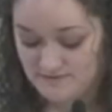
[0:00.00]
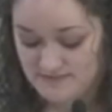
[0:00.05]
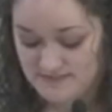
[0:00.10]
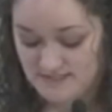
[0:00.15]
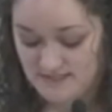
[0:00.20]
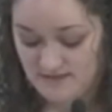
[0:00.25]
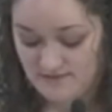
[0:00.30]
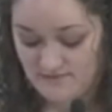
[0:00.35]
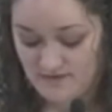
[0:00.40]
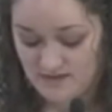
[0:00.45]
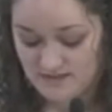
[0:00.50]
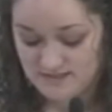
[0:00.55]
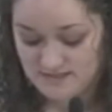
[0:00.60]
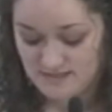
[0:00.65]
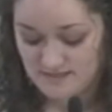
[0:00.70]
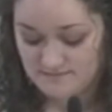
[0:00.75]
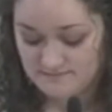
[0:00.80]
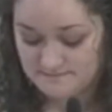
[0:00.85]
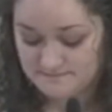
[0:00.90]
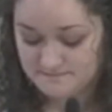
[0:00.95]
of the city of
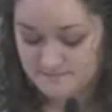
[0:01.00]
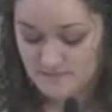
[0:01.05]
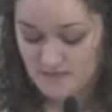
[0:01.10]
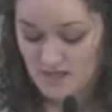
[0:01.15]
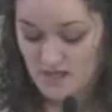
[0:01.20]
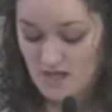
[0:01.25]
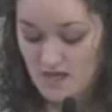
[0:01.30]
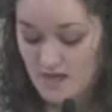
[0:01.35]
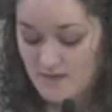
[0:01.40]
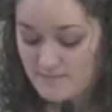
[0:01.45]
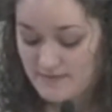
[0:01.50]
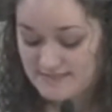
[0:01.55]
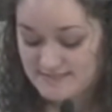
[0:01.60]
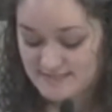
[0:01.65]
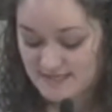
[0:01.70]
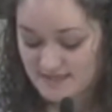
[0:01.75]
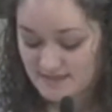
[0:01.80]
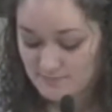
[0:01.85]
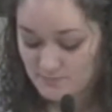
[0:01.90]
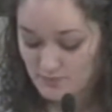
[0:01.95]
Austin. My
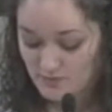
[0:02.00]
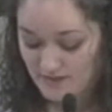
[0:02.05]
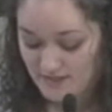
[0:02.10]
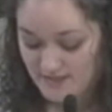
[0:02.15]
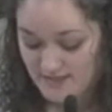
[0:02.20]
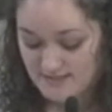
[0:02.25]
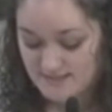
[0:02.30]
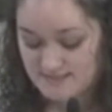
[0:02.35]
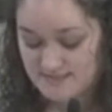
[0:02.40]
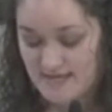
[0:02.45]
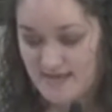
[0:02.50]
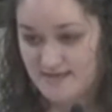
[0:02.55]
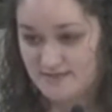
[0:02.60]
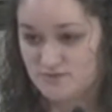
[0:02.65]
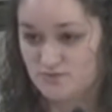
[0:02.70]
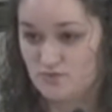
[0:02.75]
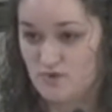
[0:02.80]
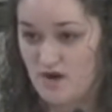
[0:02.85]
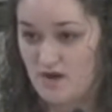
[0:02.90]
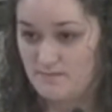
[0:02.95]
second point is,
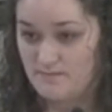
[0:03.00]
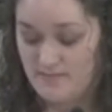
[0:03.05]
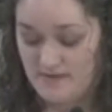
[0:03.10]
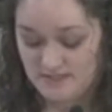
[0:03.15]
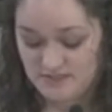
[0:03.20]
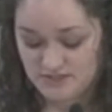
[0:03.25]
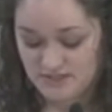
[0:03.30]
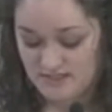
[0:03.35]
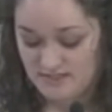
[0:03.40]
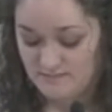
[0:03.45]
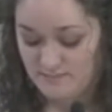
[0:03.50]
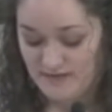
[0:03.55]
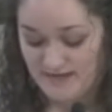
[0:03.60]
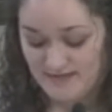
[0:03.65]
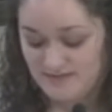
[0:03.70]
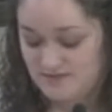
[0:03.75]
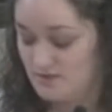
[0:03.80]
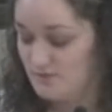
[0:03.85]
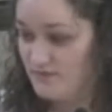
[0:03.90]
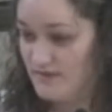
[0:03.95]
as Rob mentioned, but
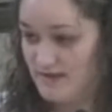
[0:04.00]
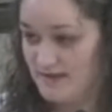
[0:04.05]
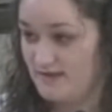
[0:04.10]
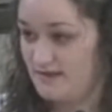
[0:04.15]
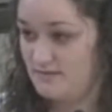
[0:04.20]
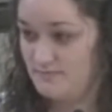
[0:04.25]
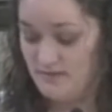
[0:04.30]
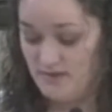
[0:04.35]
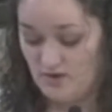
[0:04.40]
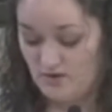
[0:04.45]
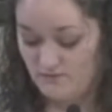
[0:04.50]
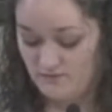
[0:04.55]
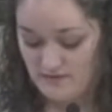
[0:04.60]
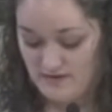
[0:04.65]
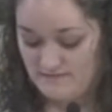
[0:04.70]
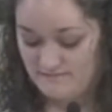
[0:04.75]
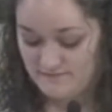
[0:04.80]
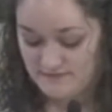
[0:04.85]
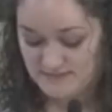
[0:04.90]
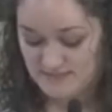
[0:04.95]
I don't think it can be
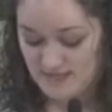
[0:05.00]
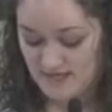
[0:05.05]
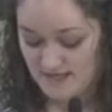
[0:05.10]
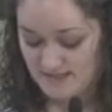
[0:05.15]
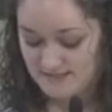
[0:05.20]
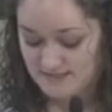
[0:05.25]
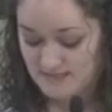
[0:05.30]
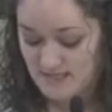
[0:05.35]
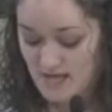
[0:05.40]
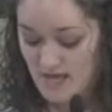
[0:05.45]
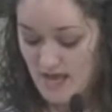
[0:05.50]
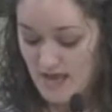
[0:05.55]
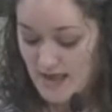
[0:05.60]
overemphasized,